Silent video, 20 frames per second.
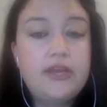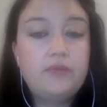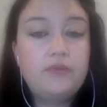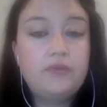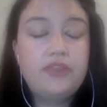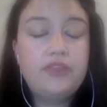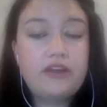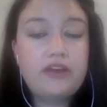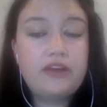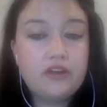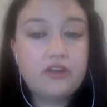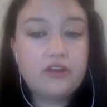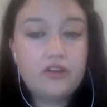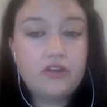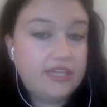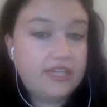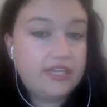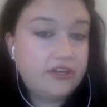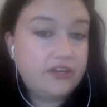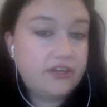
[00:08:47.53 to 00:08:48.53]
But without a
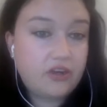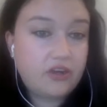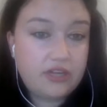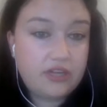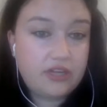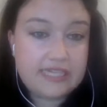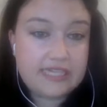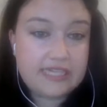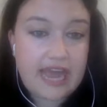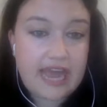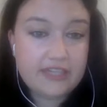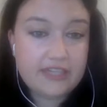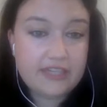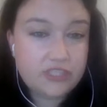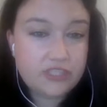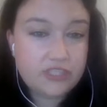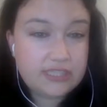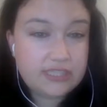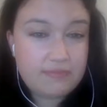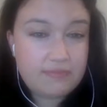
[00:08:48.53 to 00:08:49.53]
clear call to
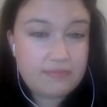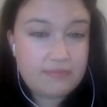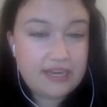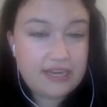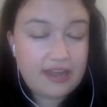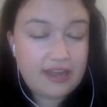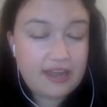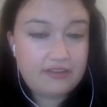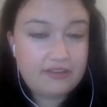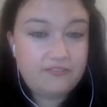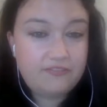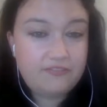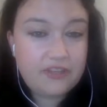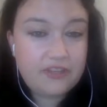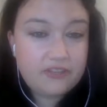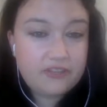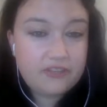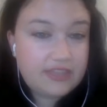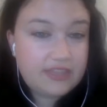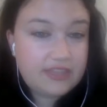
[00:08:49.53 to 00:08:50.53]
action, they may not
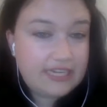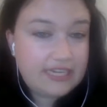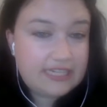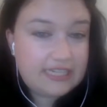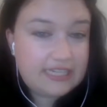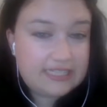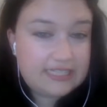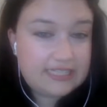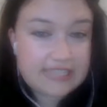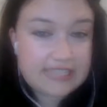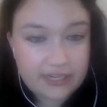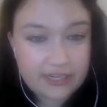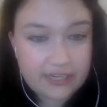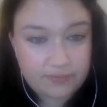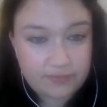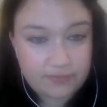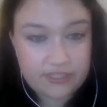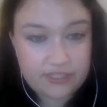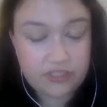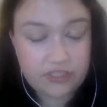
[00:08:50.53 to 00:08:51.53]
feel that they need to
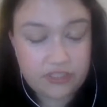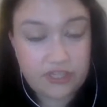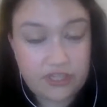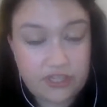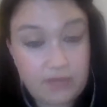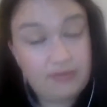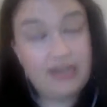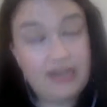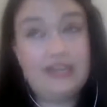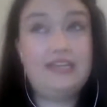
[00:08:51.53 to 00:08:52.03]
sign your petition.